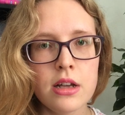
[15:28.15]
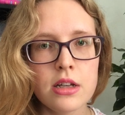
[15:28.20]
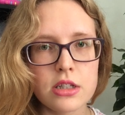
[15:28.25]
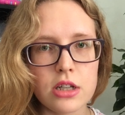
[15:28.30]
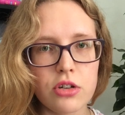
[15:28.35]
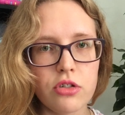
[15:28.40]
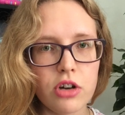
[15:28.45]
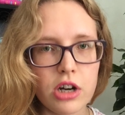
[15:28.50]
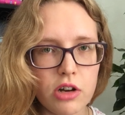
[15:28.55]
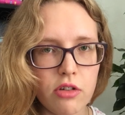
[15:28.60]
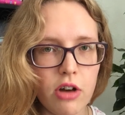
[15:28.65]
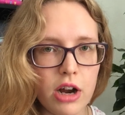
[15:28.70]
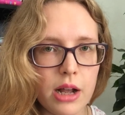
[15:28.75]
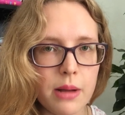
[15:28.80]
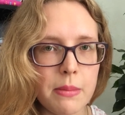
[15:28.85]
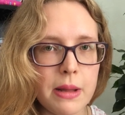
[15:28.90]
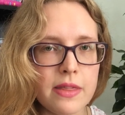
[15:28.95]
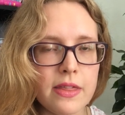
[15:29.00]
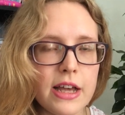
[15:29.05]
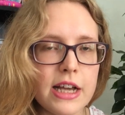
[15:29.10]
So I'd really
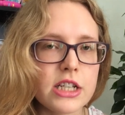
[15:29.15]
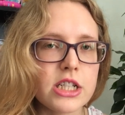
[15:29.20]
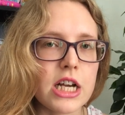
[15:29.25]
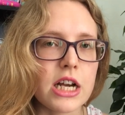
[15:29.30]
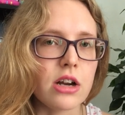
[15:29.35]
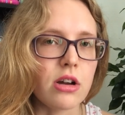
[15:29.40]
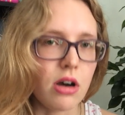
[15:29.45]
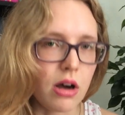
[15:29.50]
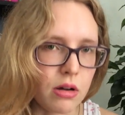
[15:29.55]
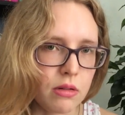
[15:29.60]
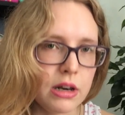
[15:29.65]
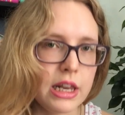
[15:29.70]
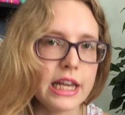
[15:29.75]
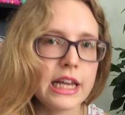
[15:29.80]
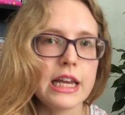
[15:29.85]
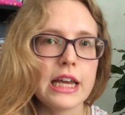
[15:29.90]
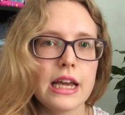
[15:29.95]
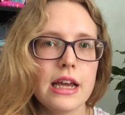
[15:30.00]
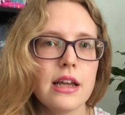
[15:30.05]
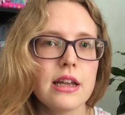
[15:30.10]
recommend their channel. I'll
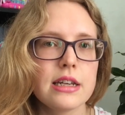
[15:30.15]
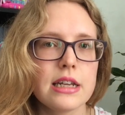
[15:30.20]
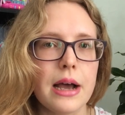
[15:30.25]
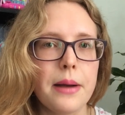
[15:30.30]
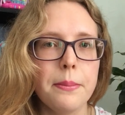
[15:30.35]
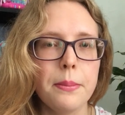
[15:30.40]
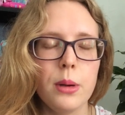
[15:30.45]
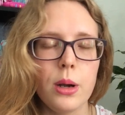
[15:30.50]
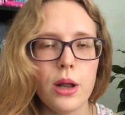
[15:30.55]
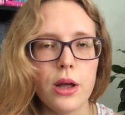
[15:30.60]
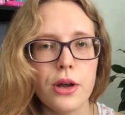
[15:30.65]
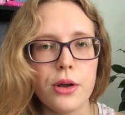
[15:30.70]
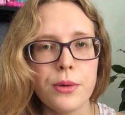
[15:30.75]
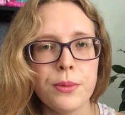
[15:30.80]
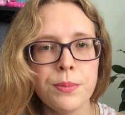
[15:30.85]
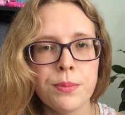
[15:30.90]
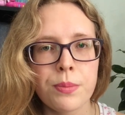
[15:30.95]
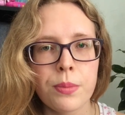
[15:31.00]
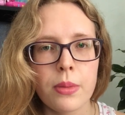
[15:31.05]
link it down below.